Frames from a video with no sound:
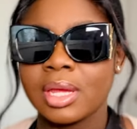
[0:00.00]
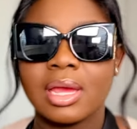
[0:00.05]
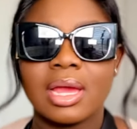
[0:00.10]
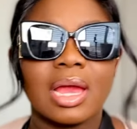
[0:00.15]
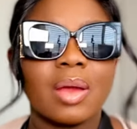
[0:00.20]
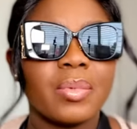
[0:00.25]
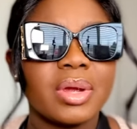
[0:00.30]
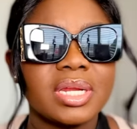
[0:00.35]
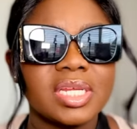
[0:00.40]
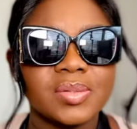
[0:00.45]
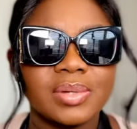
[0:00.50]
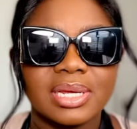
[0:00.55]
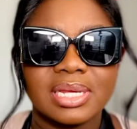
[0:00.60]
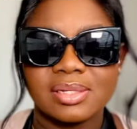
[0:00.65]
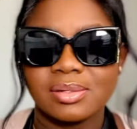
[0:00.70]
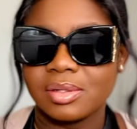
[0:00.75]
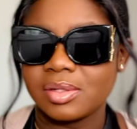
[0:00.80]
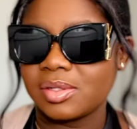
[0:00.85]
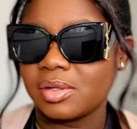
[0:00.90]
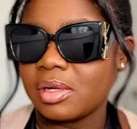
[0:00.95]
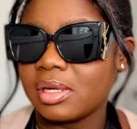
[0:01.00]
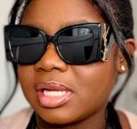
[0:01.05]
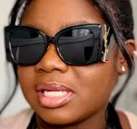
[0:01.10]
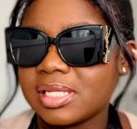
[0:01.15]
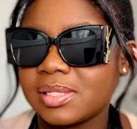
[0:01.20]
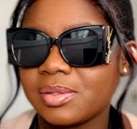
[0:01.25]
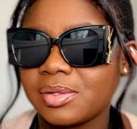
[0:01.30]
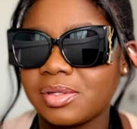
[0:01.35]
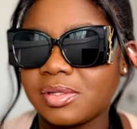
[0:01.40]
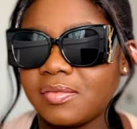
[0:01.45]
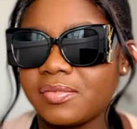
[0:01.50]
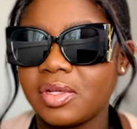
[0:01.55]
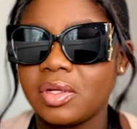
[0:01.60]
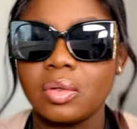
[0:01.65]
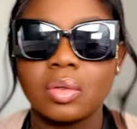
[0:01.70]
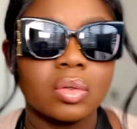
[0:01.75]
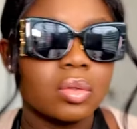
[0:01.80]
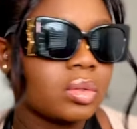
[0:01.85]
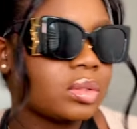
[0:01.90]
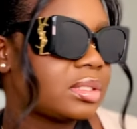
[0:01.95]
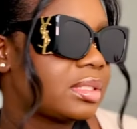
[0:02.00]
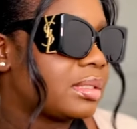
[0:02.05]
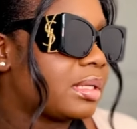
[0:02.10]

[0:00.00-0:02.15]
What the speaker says: I'm wearing these YSL sunglasses because of the gold